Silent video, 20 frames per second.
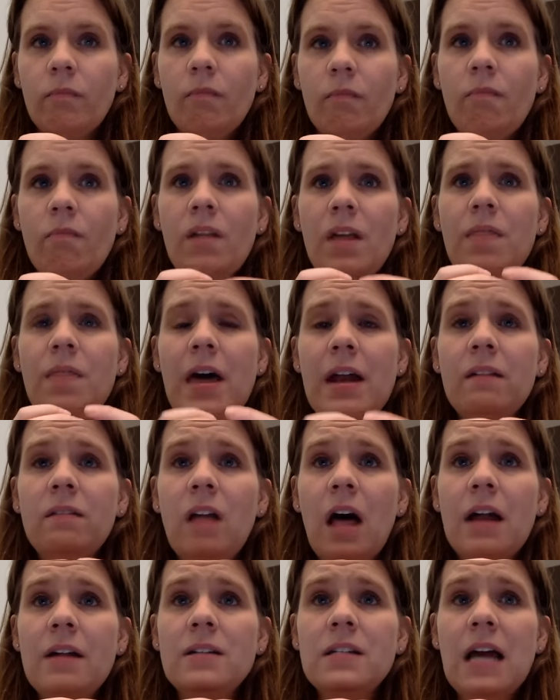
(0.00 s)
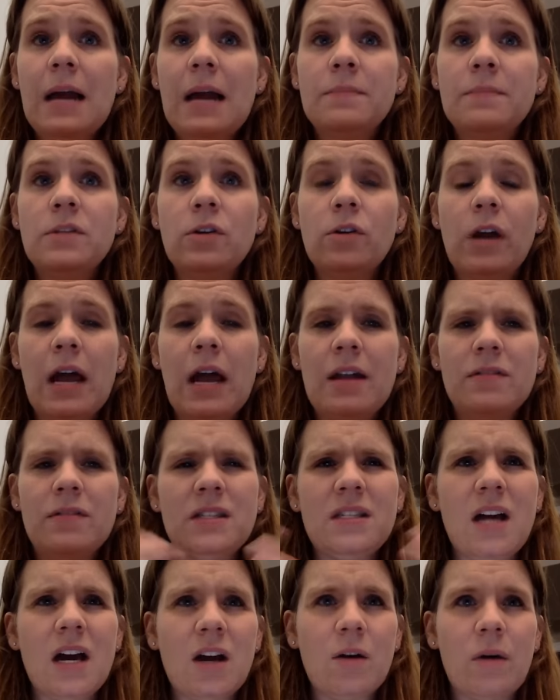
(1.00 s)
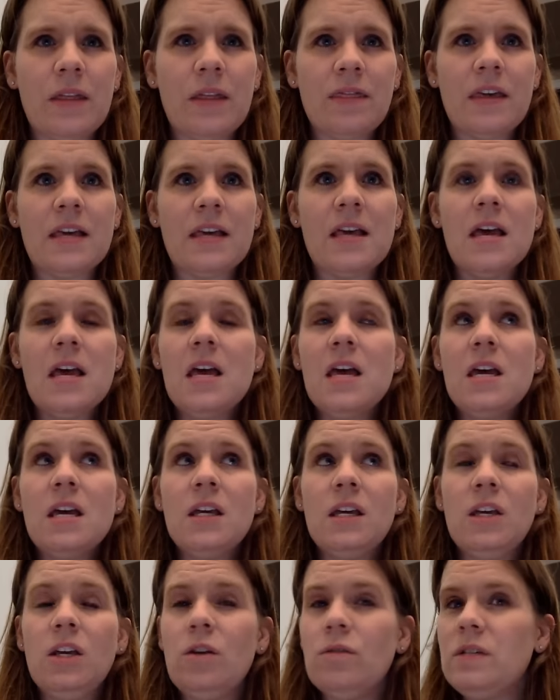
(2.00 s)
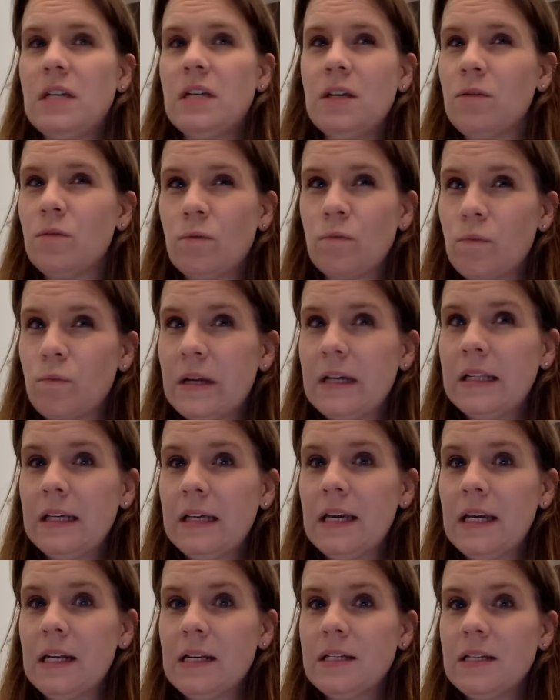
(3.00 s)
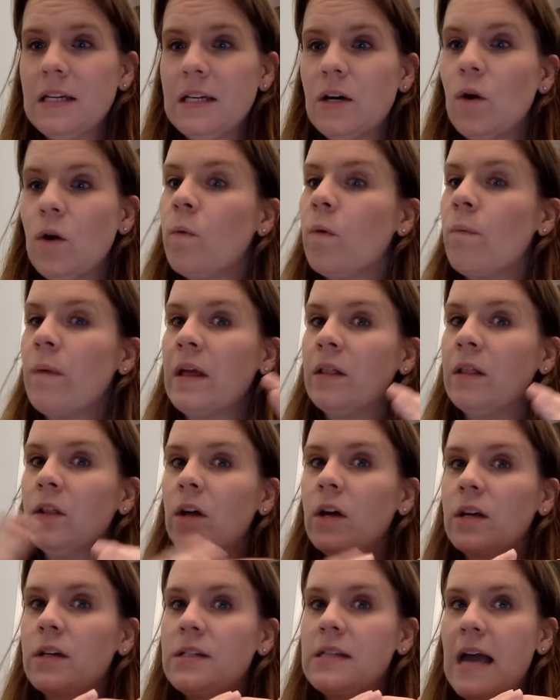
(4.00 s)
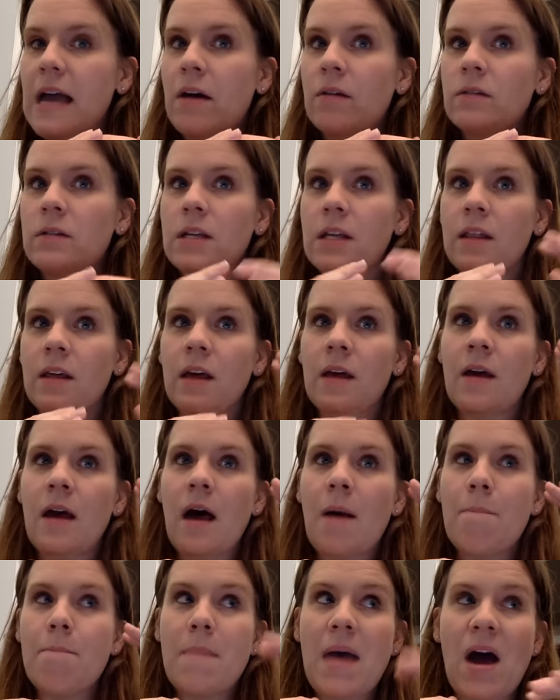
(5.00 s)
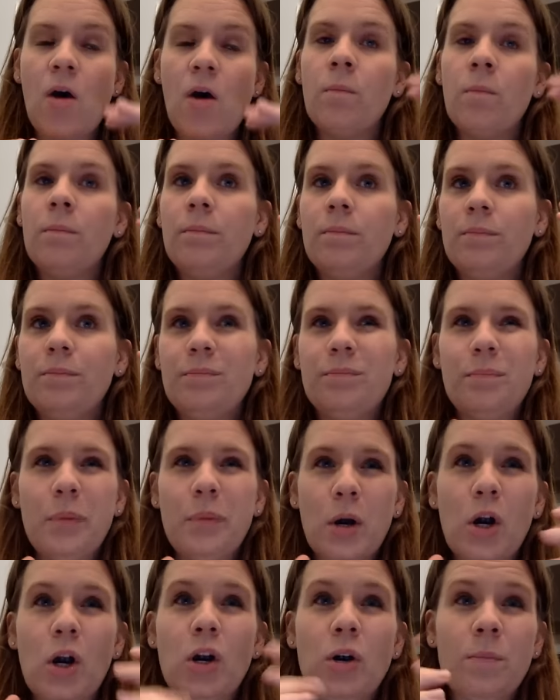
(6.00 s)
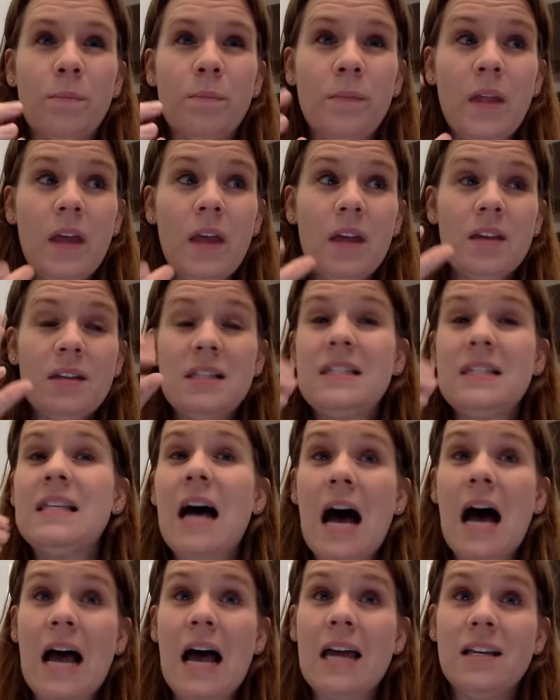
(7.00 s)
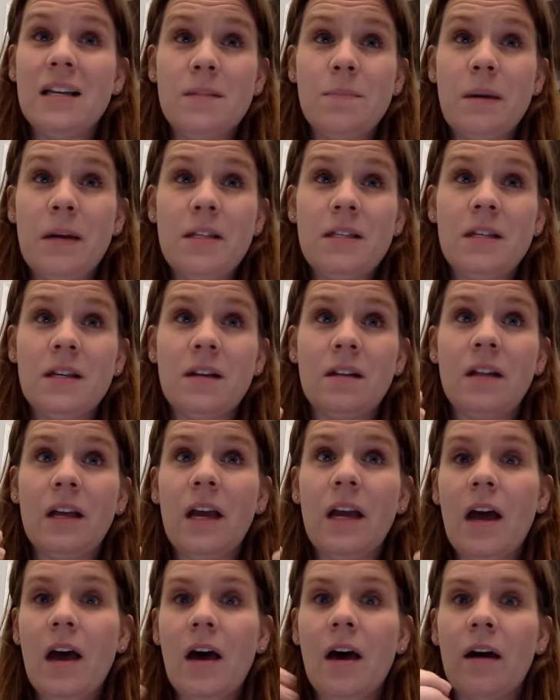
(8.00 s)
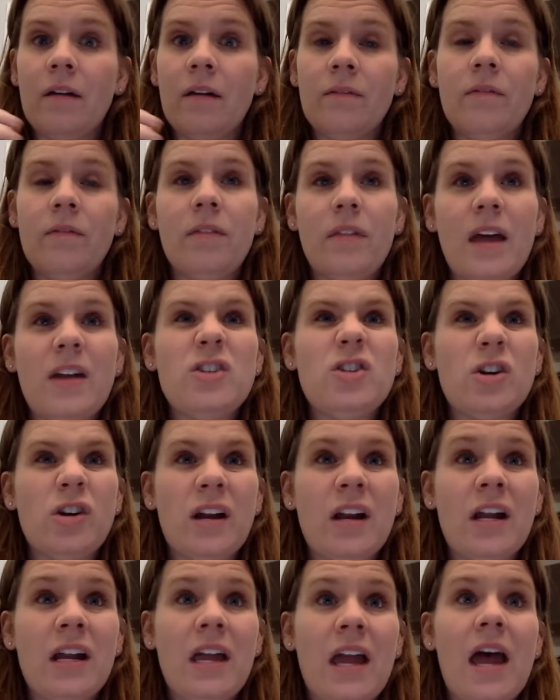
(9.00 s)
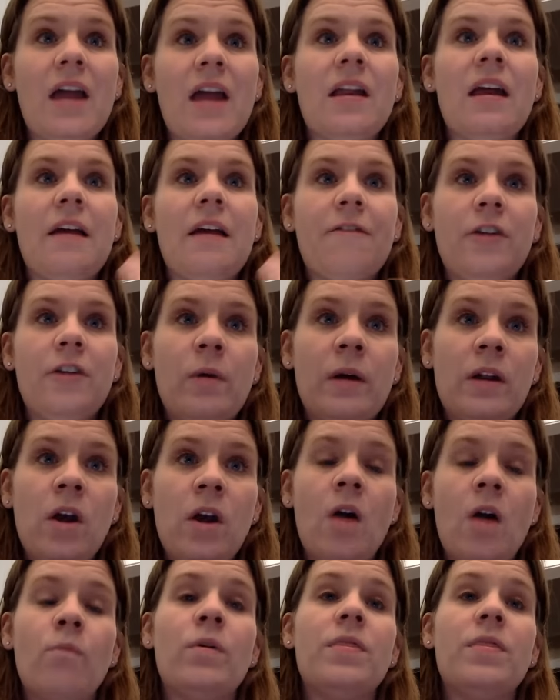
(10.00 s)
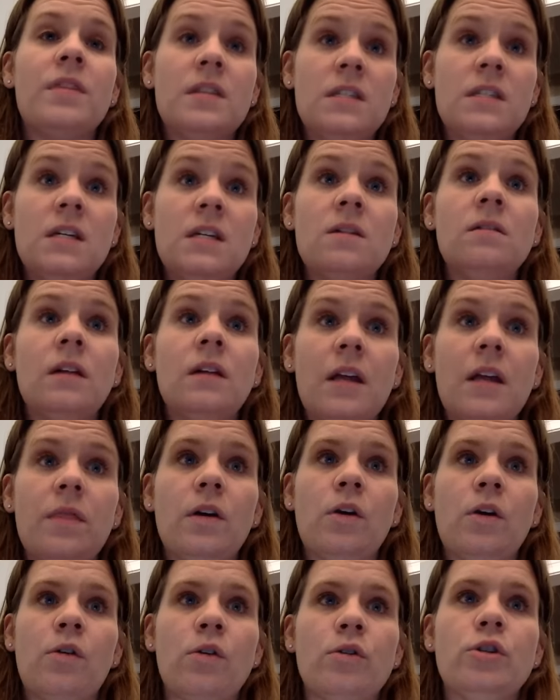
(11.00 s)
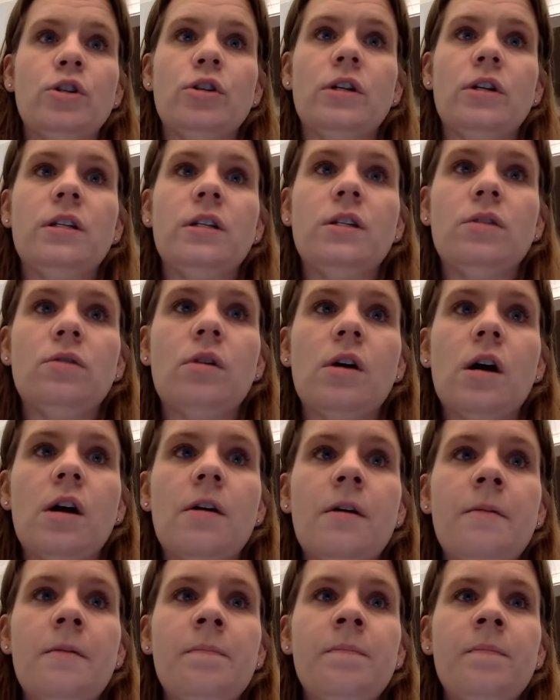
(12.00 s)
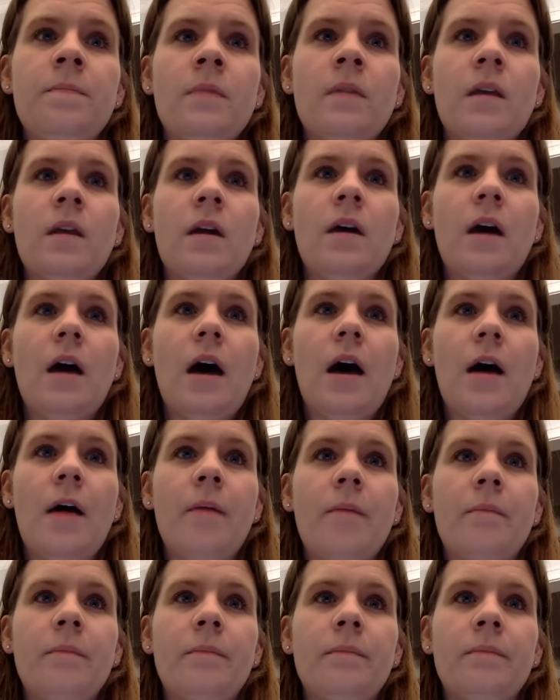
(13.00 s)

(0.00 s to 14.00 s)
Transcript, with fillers: that a lot of times you're kind of stuck with the you didn't really get a deal when we look down to the amount per size basically uh, that you're going to get if you had gone with the deal in the grocery store. Um,